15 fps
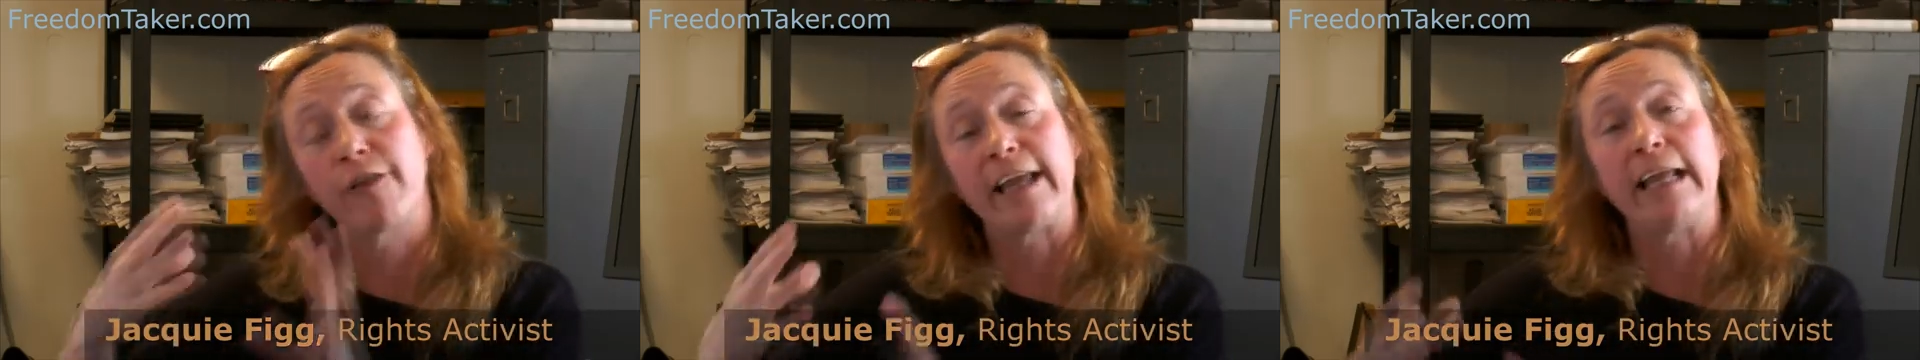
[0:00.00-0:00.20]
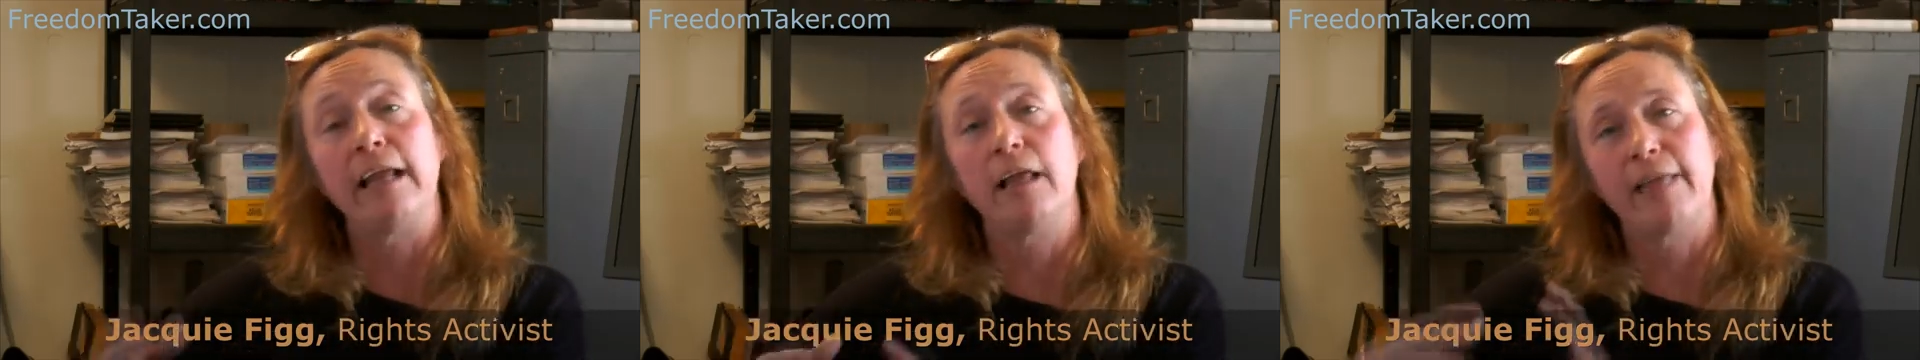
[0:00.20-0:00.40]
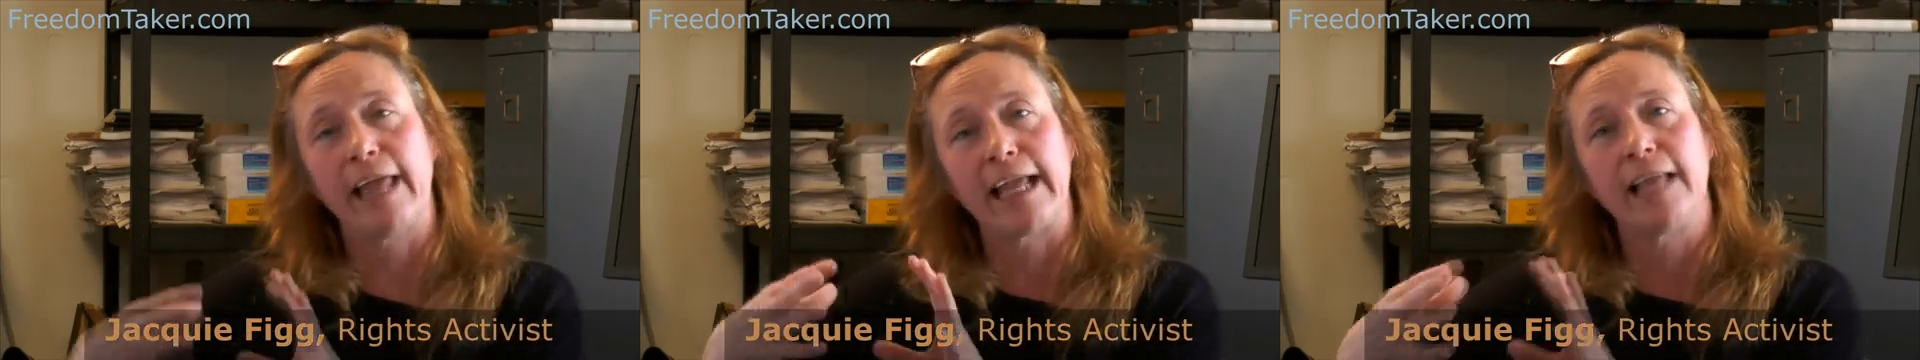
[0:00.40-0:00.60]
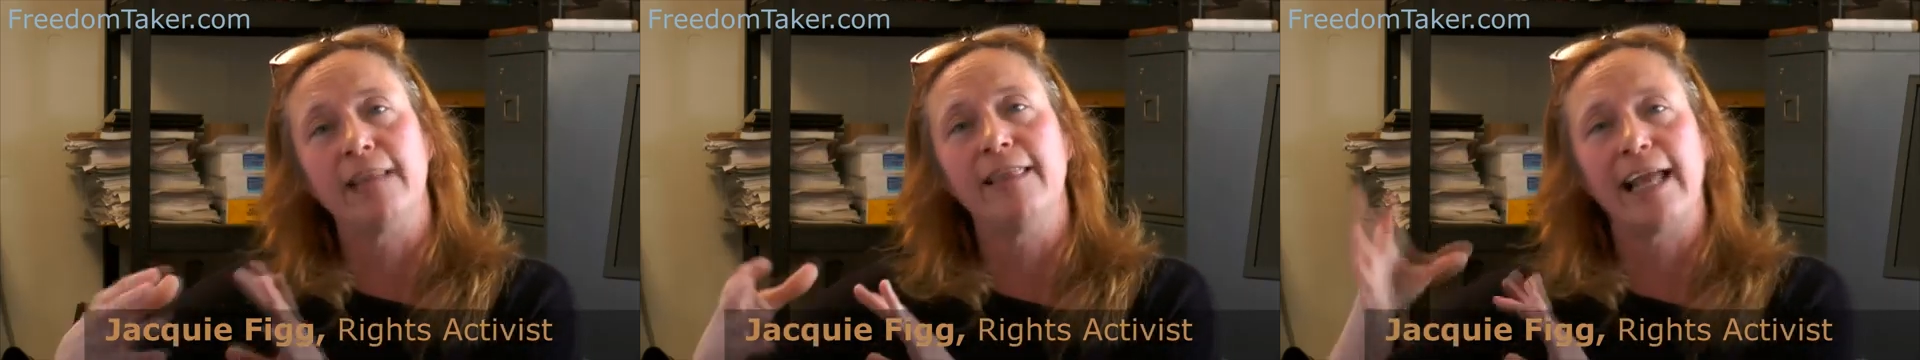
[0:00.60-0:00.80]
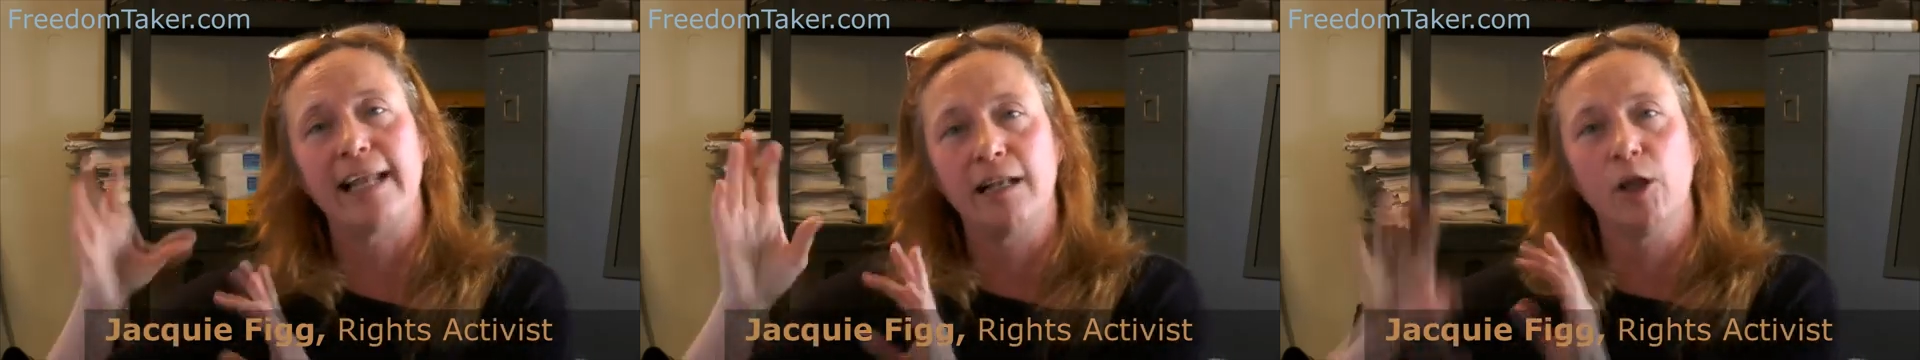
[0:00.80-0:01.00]
they
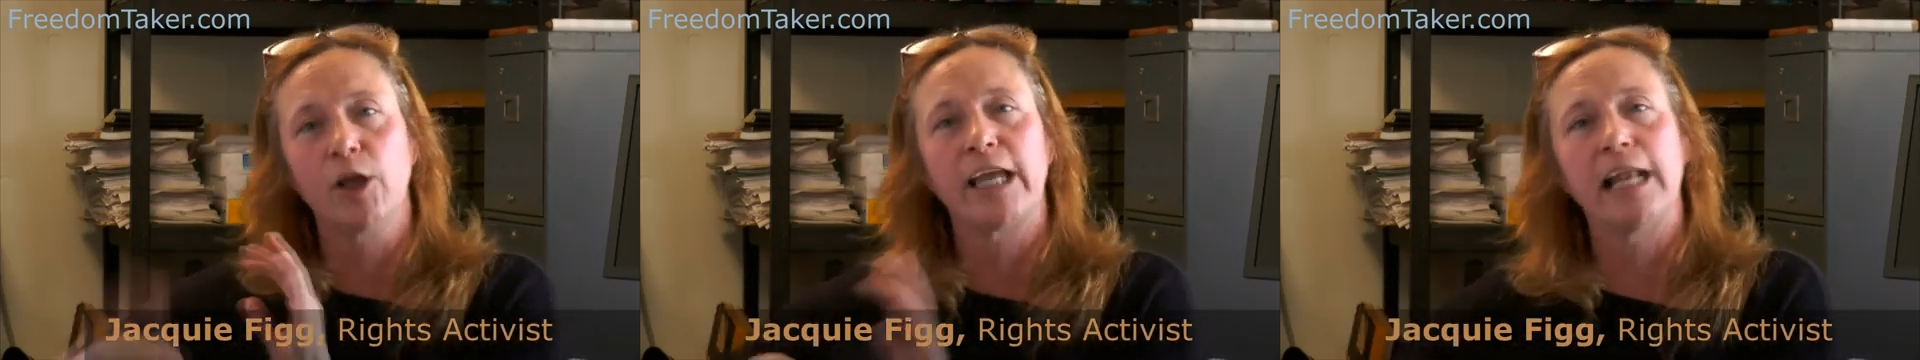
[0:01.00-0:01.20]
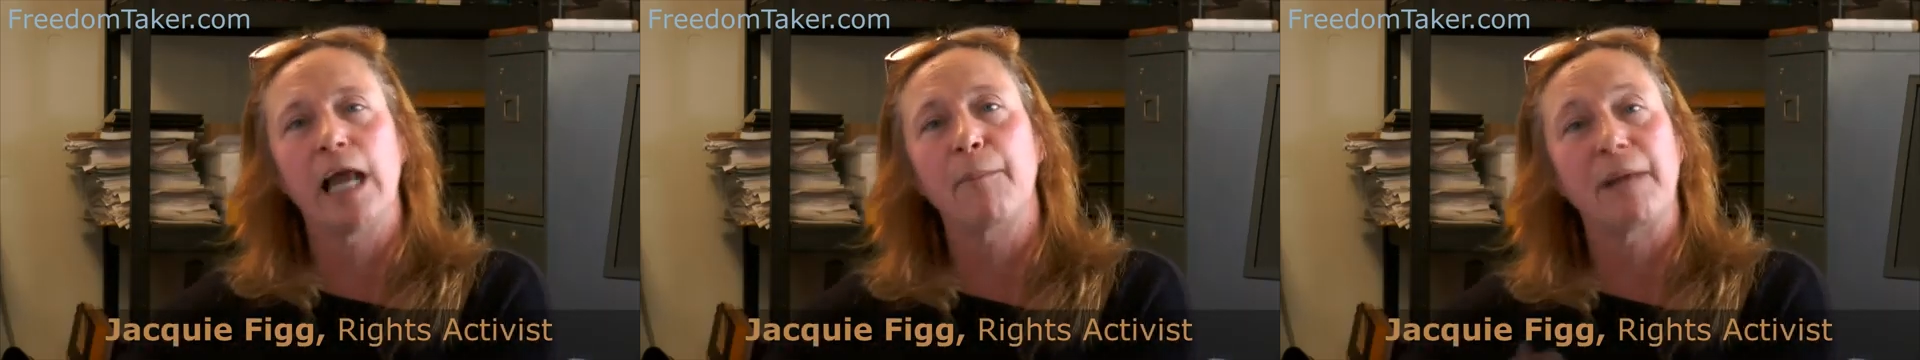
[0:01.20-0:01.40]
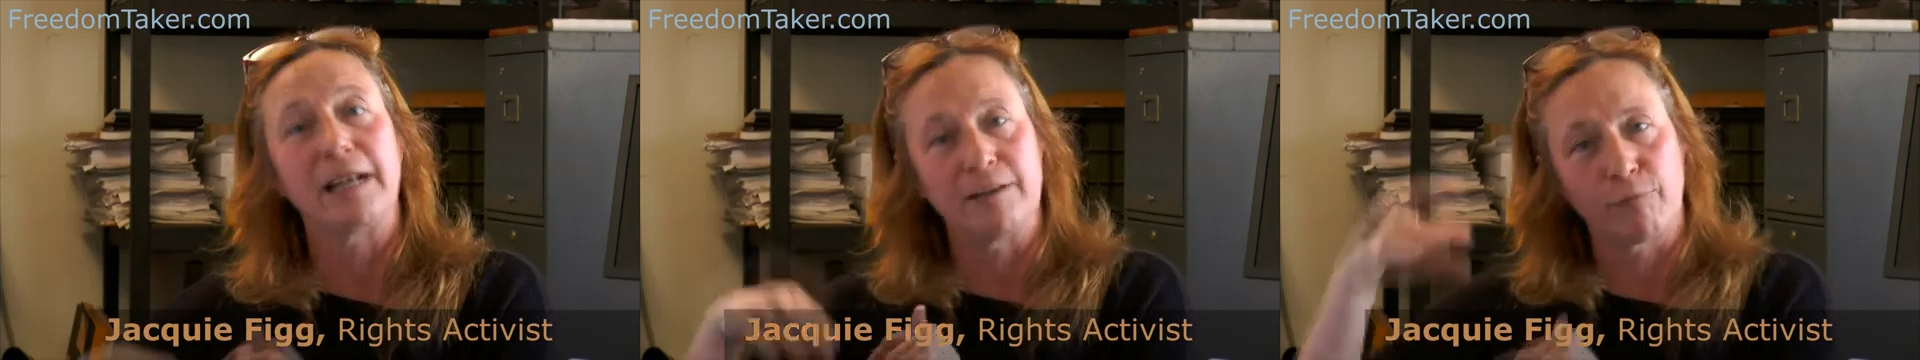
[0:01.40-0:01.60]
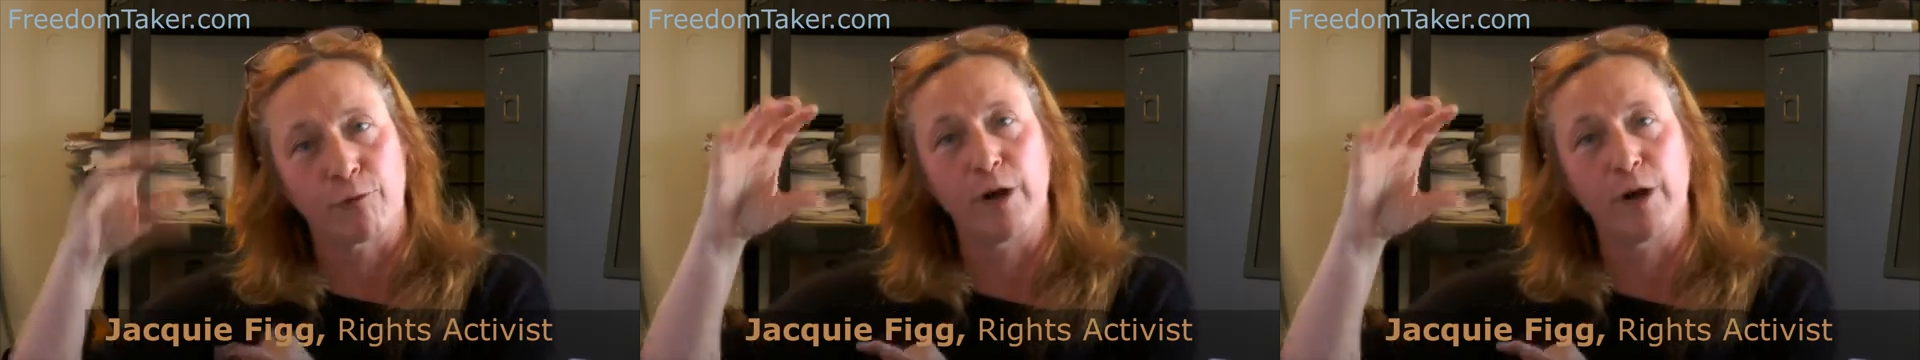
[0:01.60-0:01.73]
can then look it up and